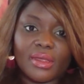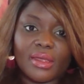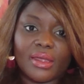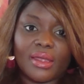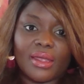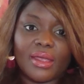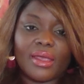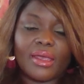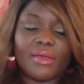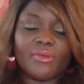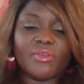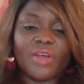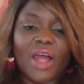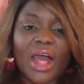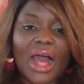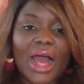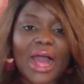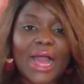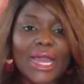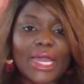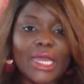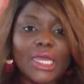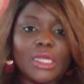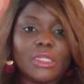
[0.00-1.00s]
if
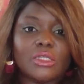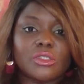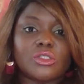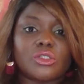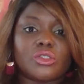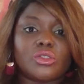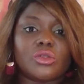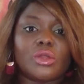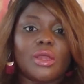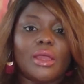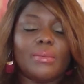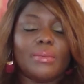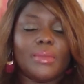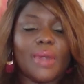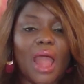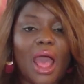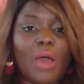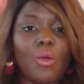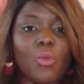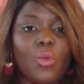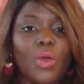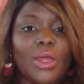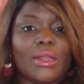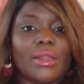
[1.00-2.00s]
I am
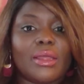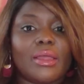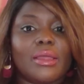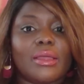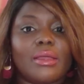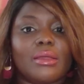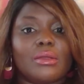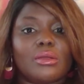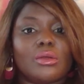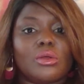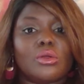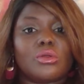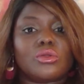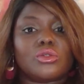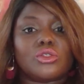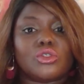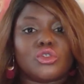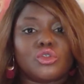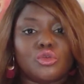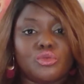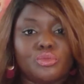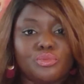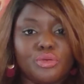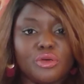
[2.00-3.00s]
not willing
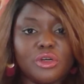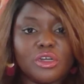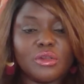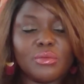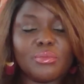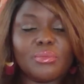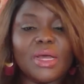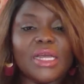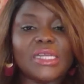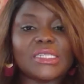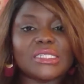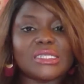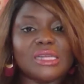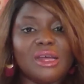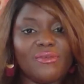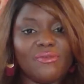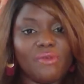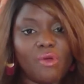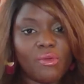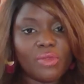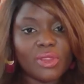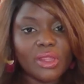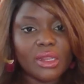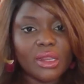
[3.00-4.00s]
to put myself
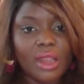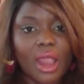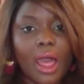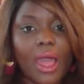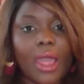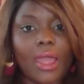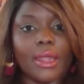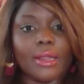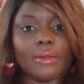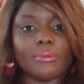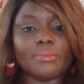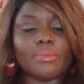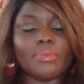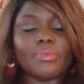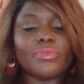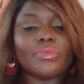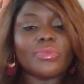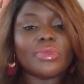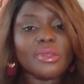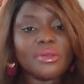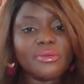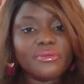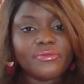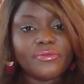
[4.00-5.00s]
on the line
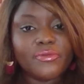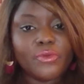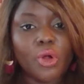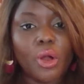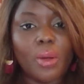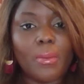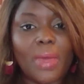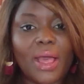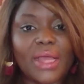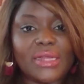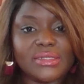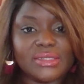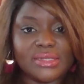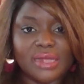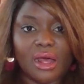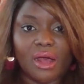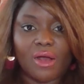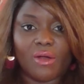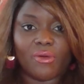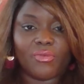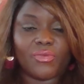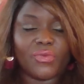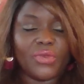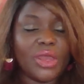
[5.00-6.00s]
for
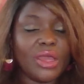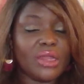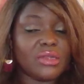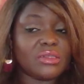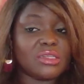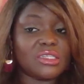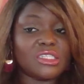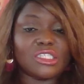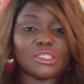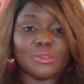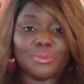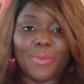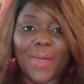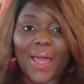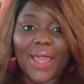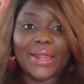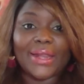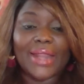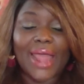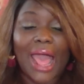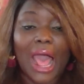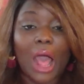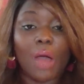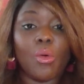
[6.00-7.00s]
myself,
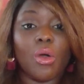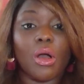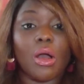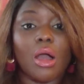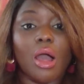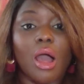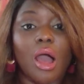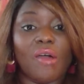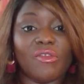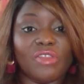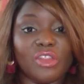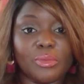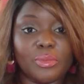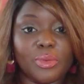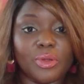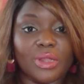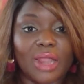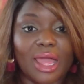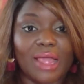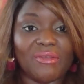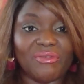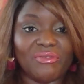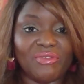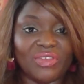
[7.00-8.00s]
despite how uncomfortable
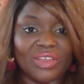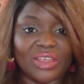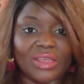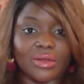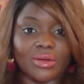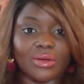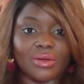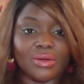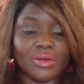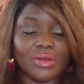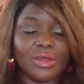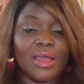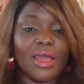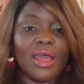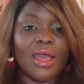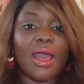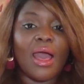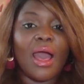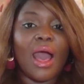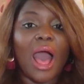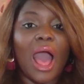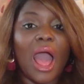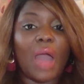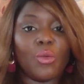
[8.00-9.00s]
I feel,
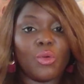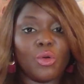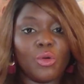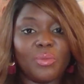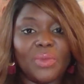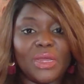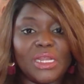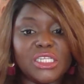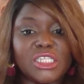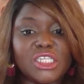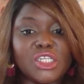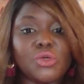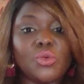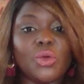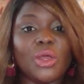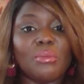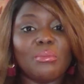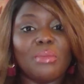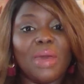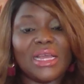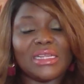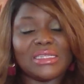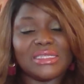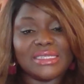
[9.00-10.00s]
I will be doing
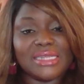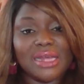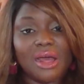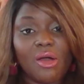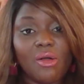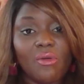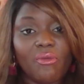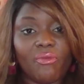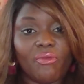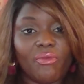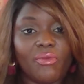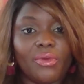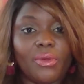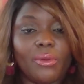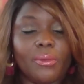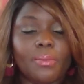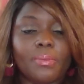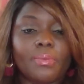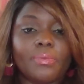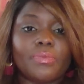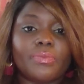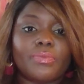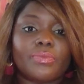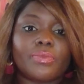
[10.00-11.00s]
myself,
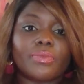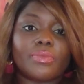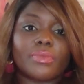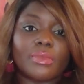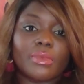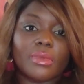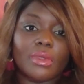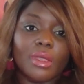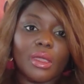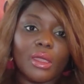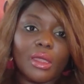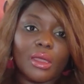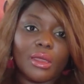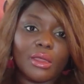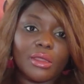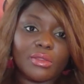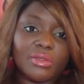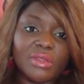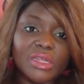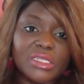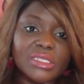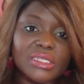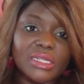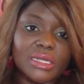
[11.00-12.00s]

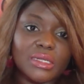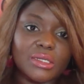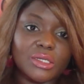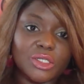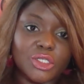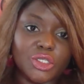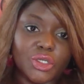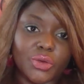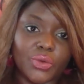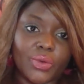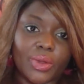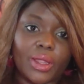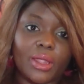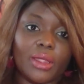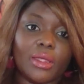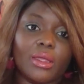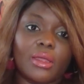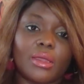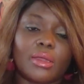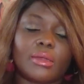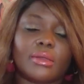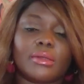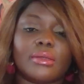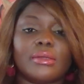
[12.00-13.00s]
this industry,
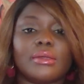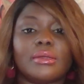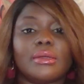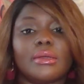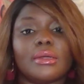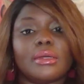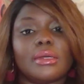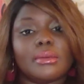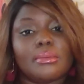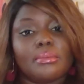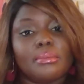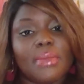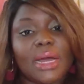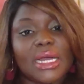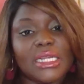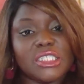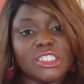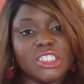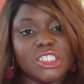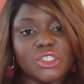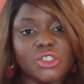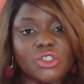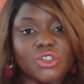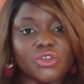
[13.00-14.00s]
my
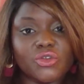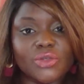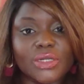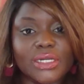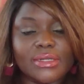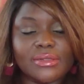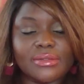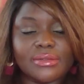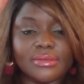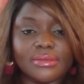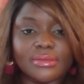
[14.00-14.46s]
children,